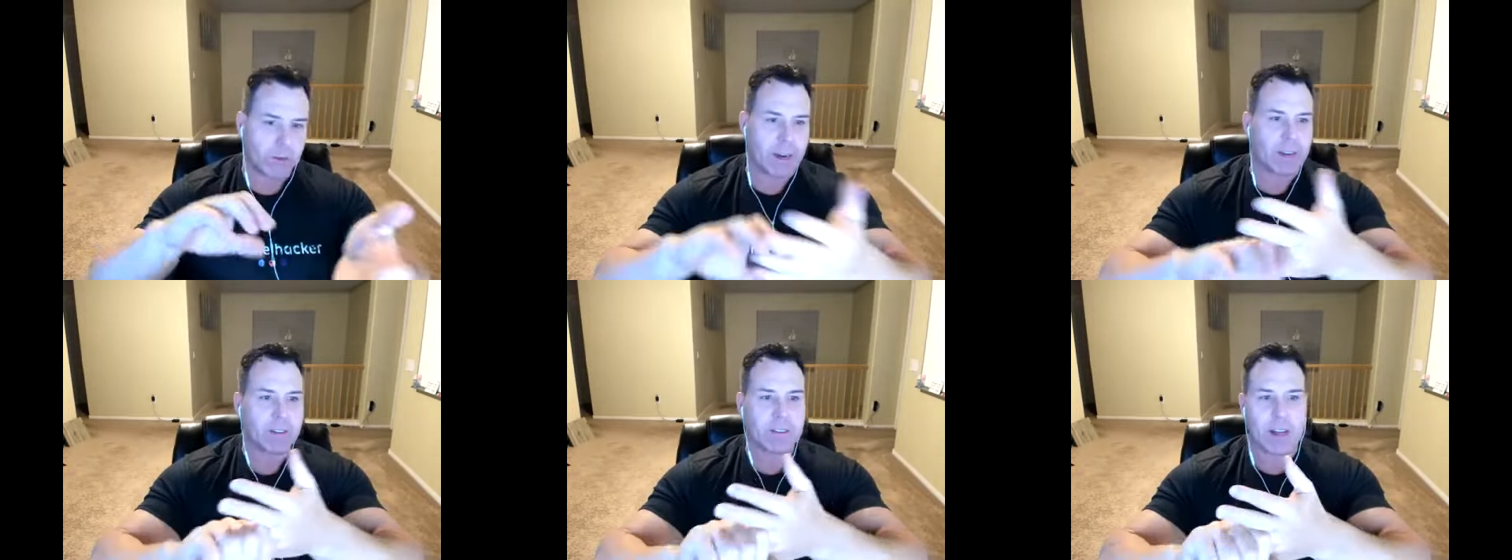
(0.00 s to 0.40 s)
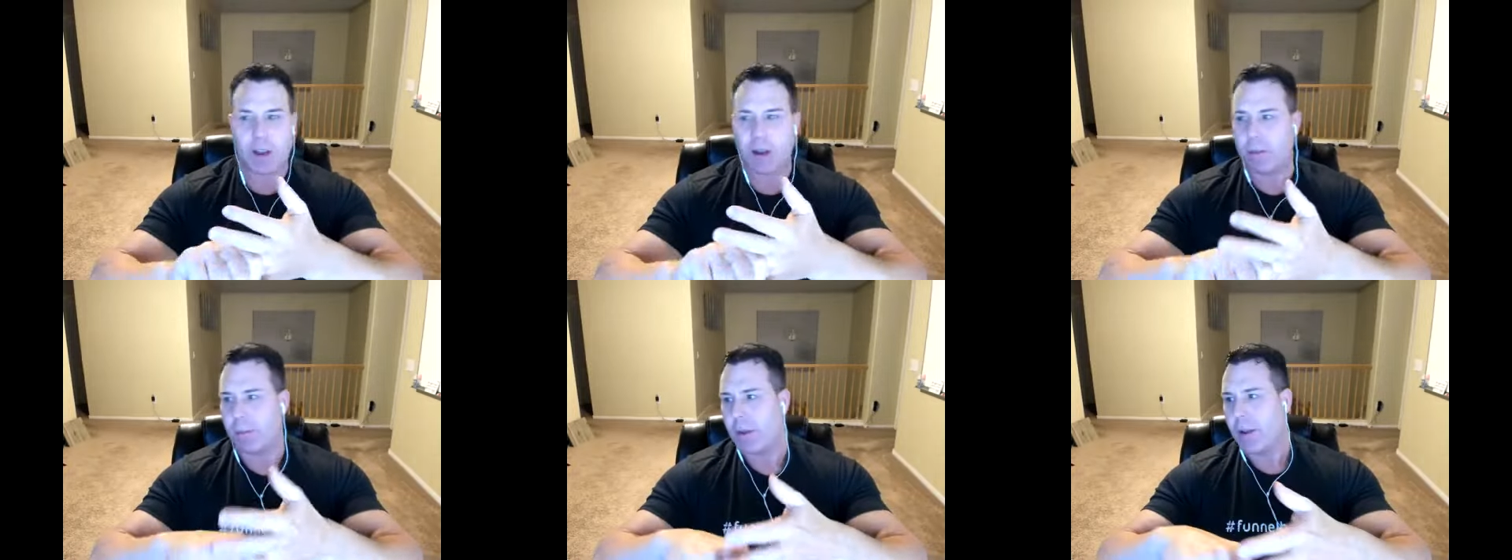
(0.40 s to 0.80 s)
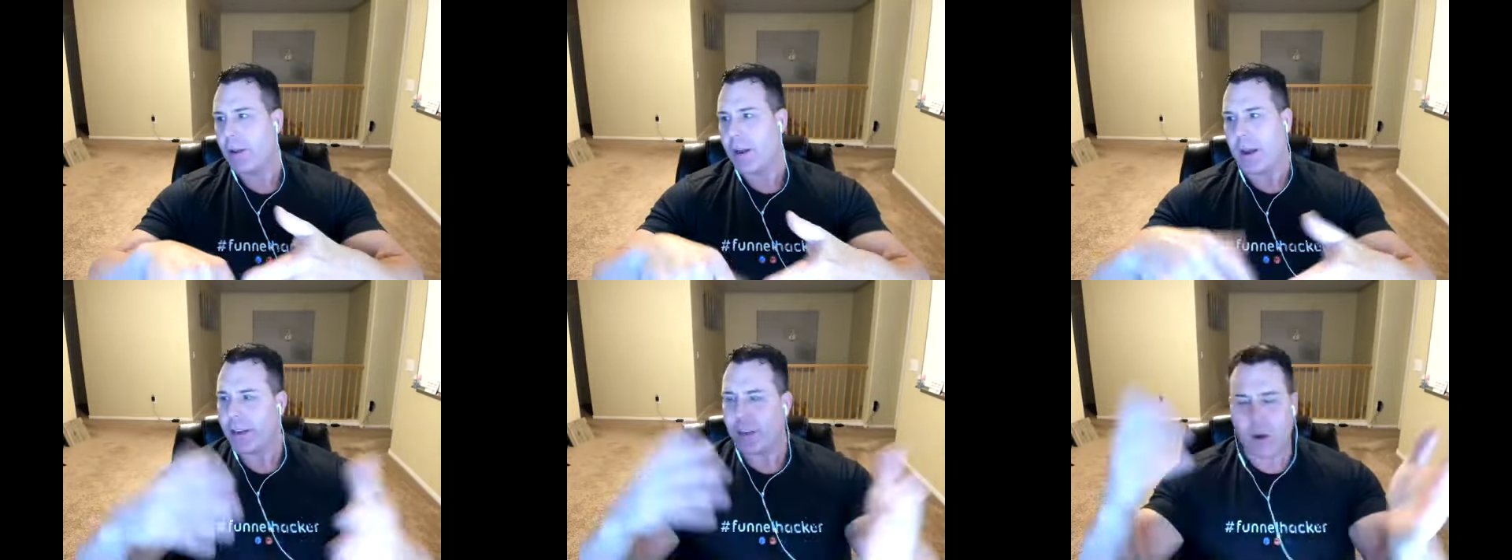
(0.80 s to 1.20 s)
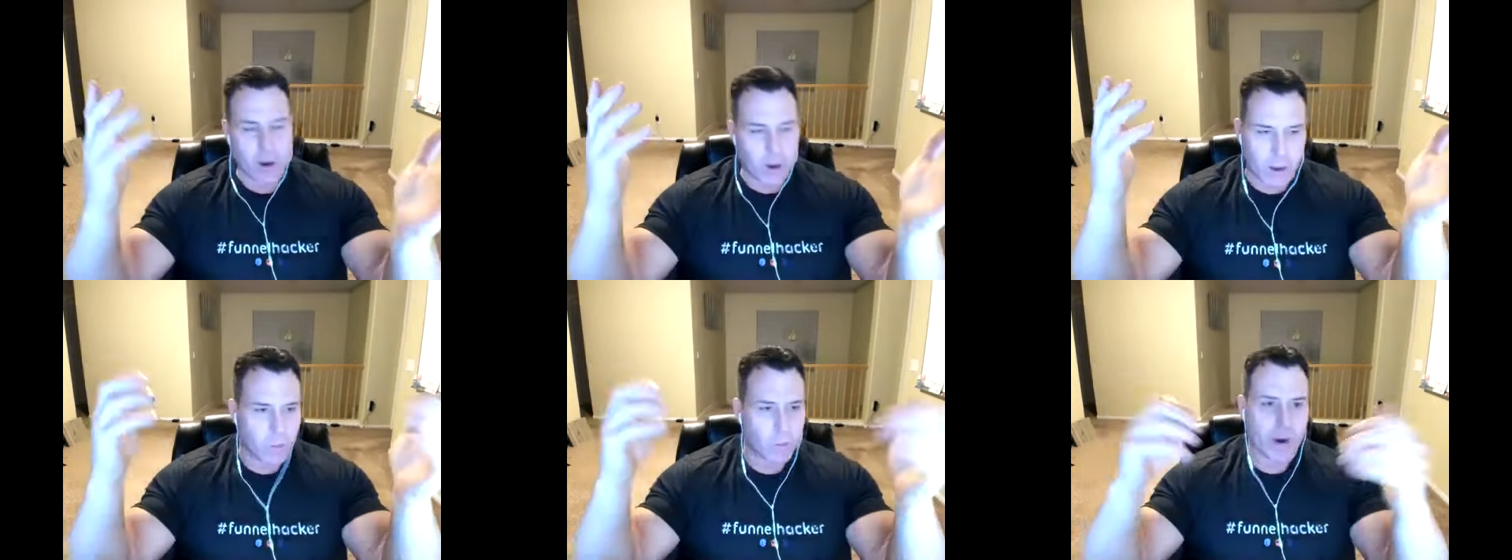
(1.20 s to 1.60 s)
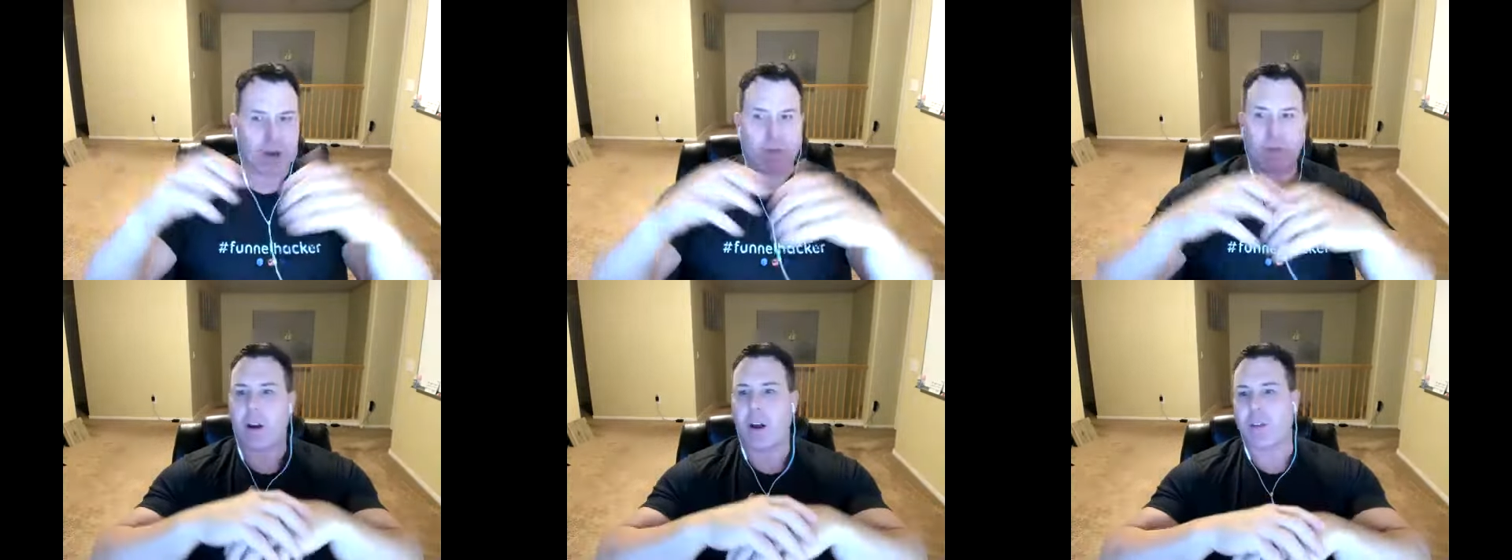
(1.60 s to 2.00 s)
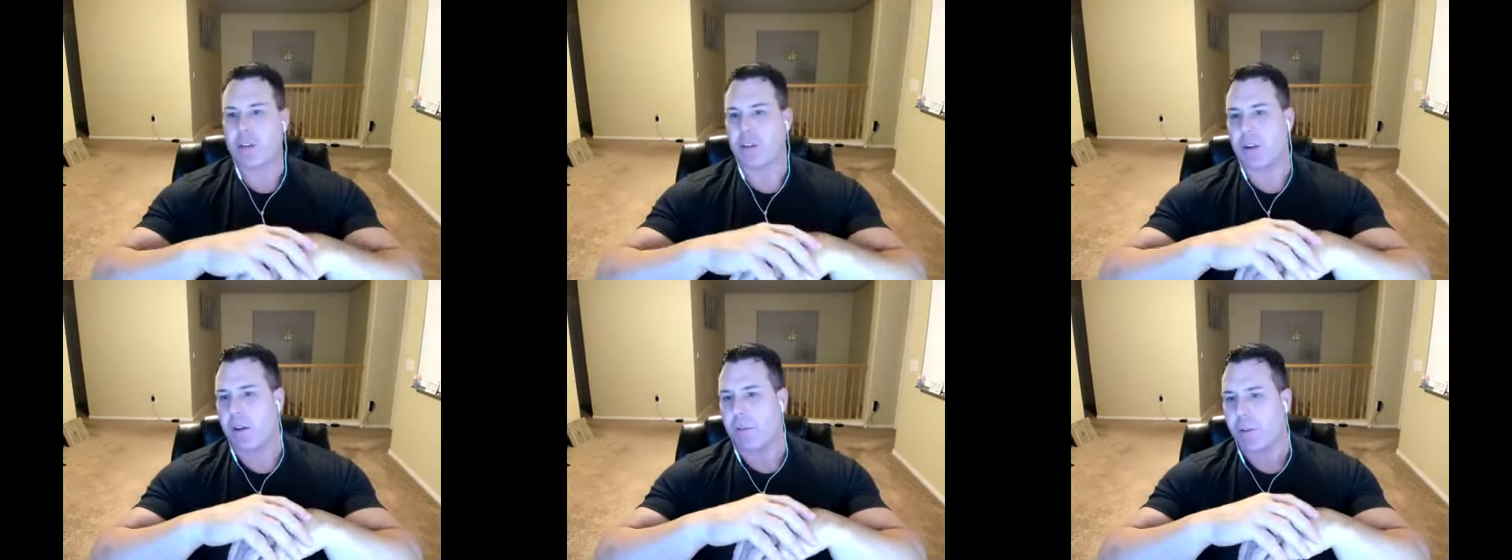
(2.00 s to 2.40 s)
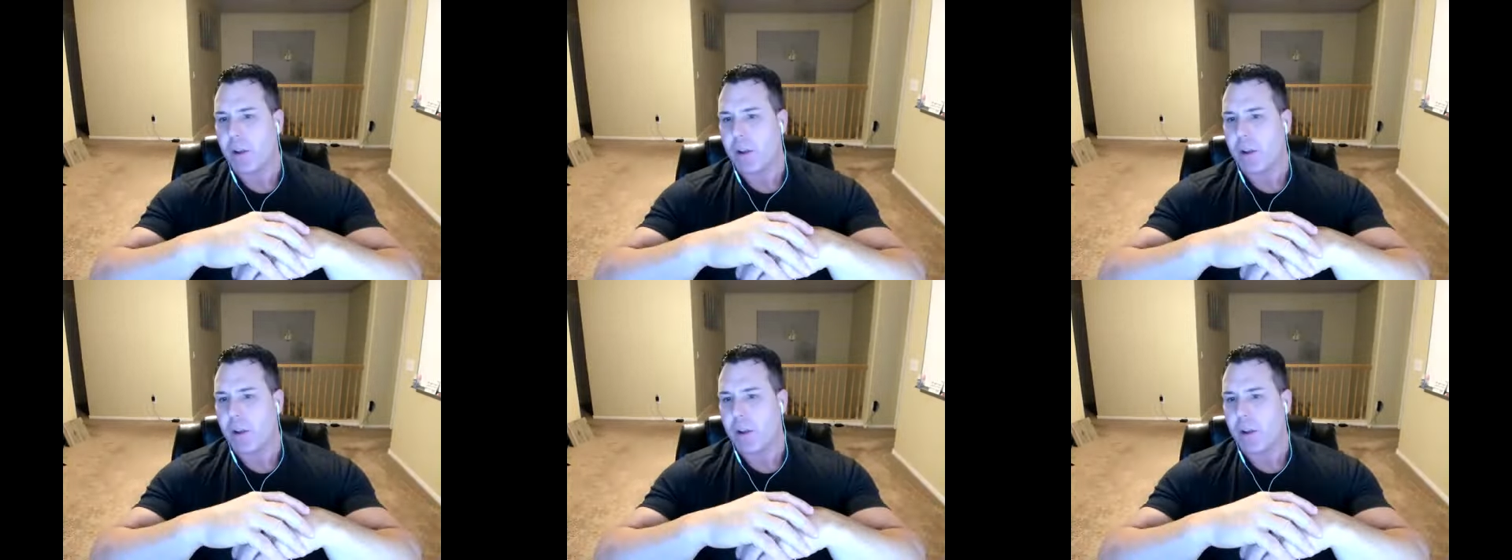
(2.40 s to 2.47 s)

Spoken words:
I can sell them, whatever, other stuff.